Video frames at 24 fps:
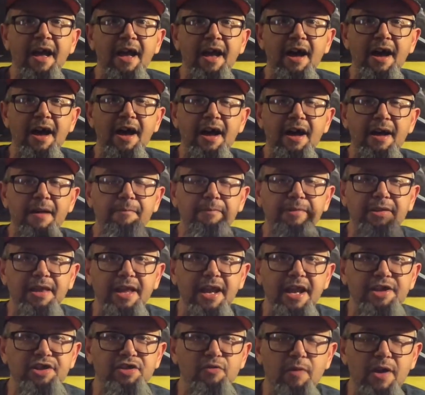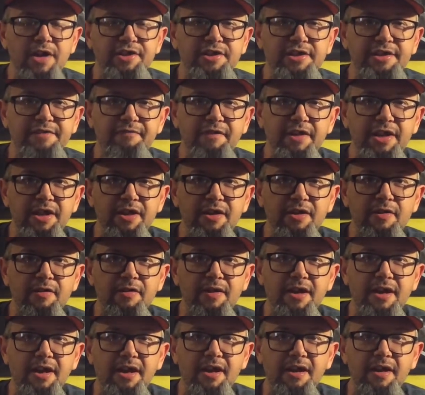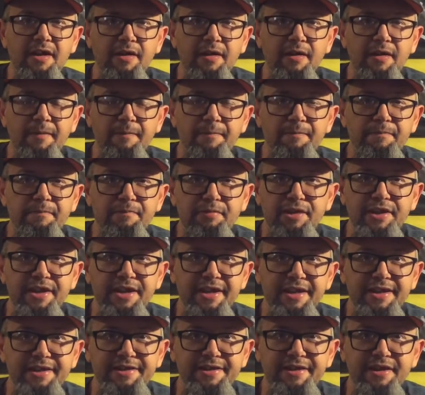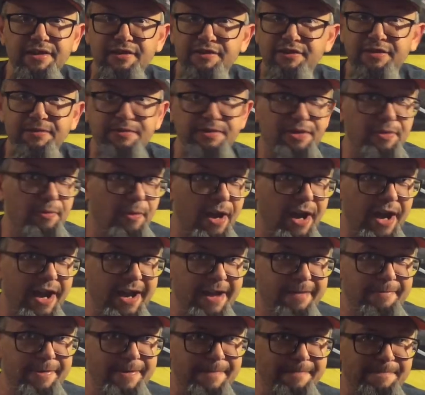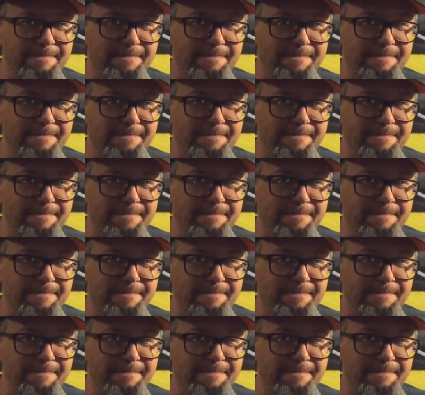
I'm glad you watched this video. Please subscribe.